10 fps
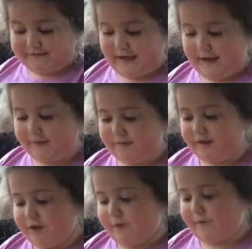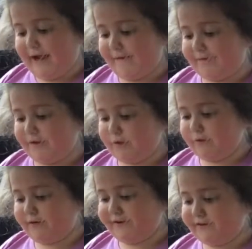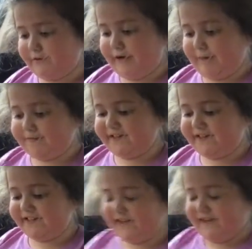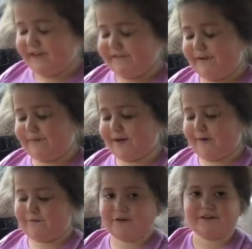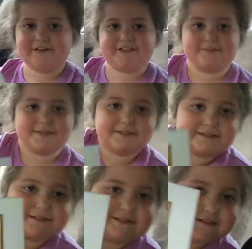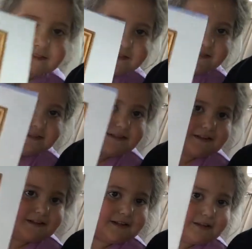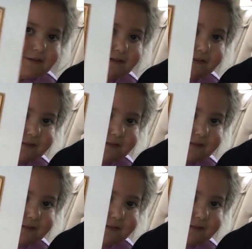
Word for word: have. We have the Lukas Graham CD that we got for Christmas. Lukas